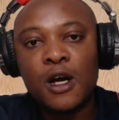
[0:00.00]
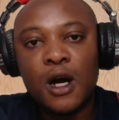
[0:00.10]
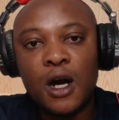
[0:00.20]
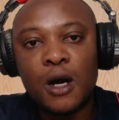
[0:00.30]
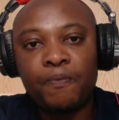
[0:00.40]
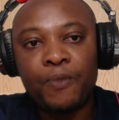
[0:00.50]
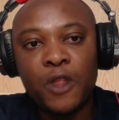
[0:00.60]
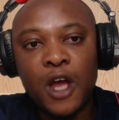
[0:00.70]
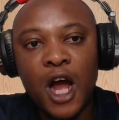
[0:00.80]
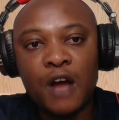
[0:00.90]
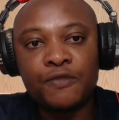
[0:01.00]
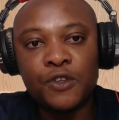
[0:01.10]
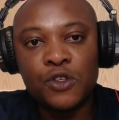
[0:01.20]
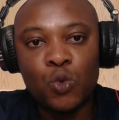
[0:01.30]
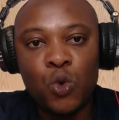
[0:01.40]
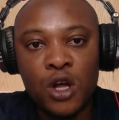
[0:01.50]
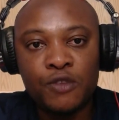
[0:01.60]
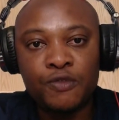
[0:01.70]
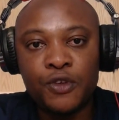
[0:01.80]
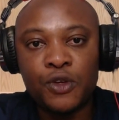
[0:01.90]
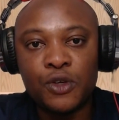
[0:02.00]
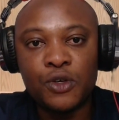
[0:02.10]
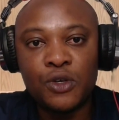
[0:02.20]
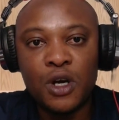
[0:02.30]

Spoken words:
I've used quite a few.